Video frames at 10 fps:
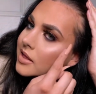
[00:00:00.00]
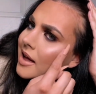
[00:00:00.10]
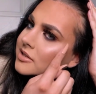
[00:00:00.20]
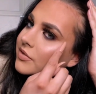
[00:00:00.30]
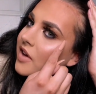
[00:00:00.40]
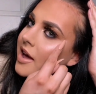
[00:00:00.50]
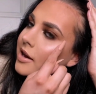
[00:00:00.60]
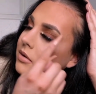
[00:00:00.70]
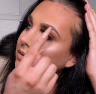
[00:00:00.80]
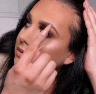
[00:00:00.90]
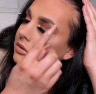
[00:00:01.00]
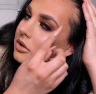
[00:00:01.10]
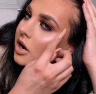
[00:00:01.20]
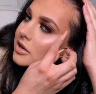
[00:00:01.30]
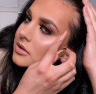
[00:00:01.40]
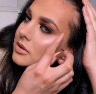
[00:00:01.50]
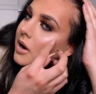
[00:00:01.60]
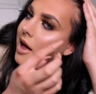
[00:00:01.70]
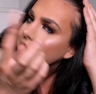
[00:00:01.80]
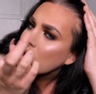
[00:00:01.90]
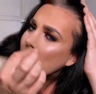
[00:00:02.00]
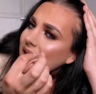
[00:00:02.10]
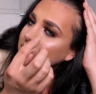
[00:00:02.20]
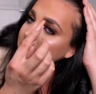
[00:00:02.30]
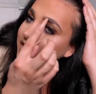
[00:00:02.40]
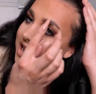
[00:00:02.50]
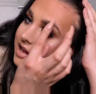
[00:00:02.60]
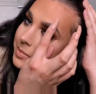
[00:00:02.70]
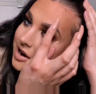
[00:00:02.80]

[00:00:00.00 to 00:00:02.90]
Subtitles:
That's a vein, because I don't know why I've got a vein there,